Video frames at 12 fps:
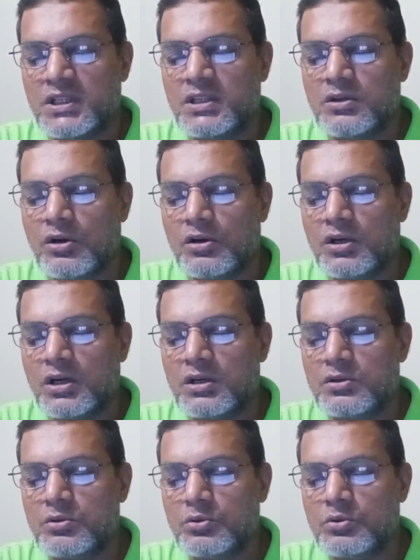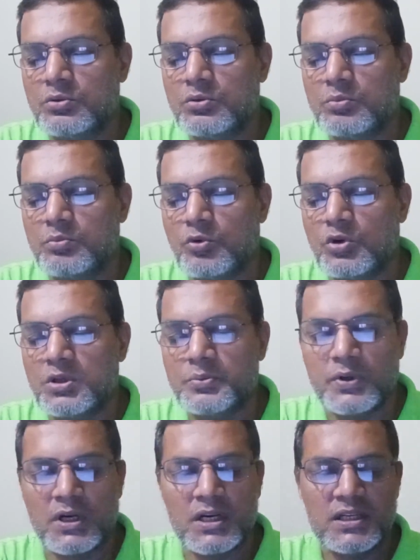in order to
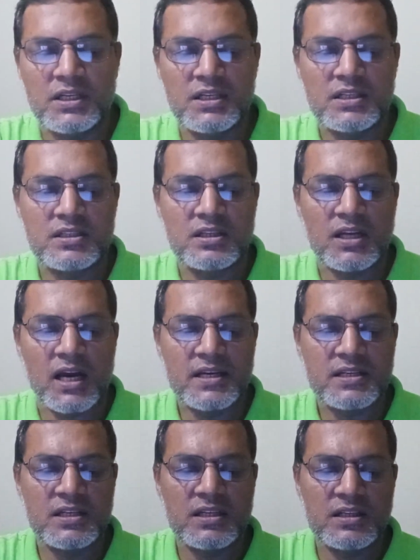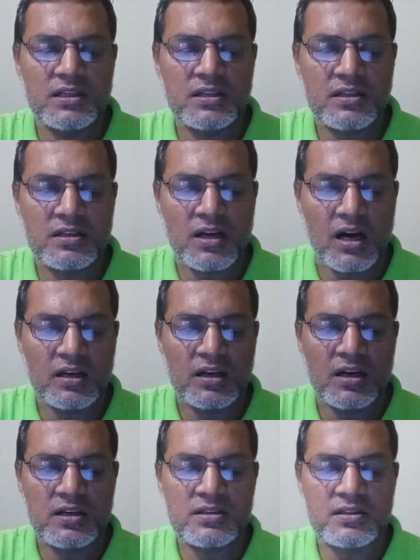modify its lighting,
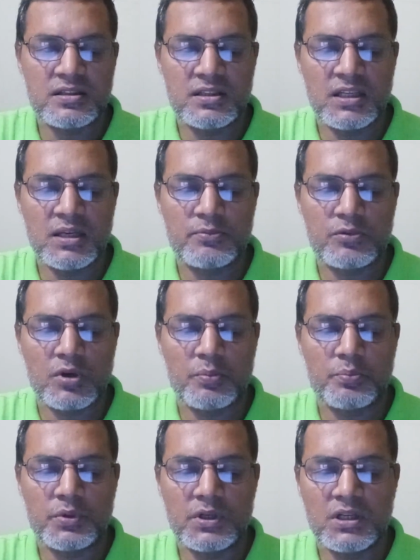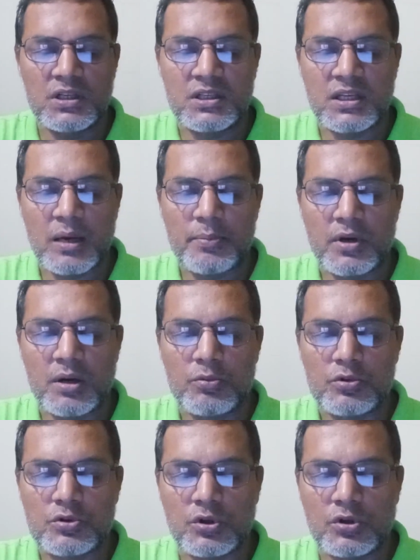colors, depth of field, camera
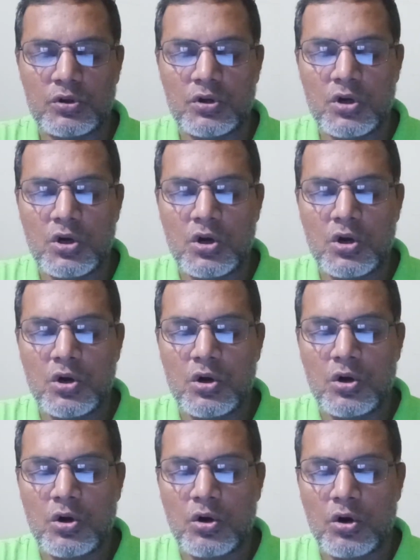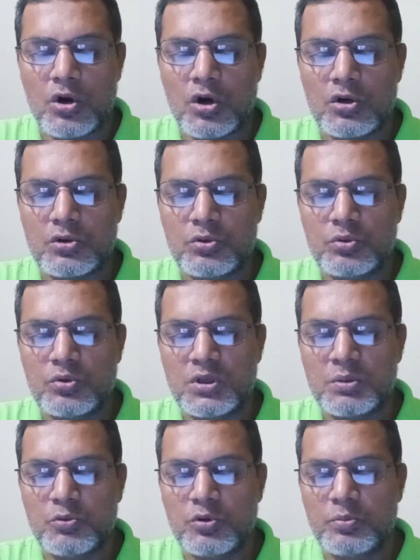motion, or to
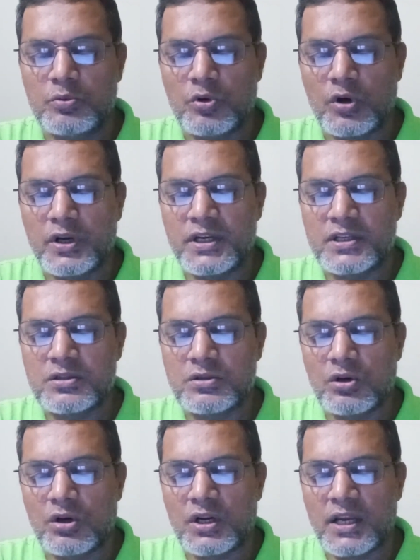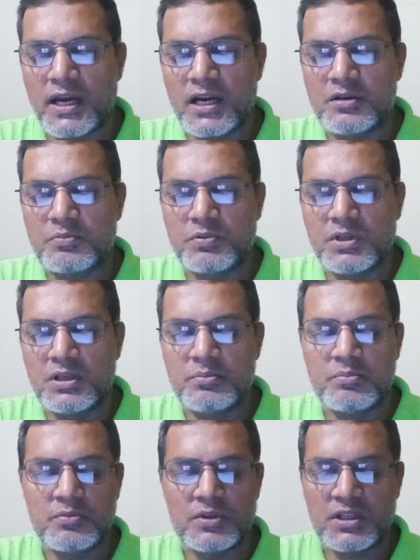remove noise or add
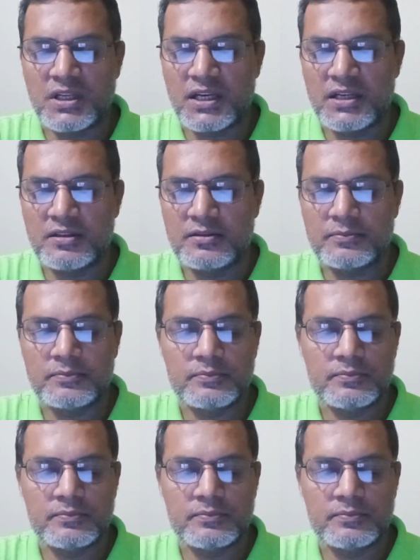film grain.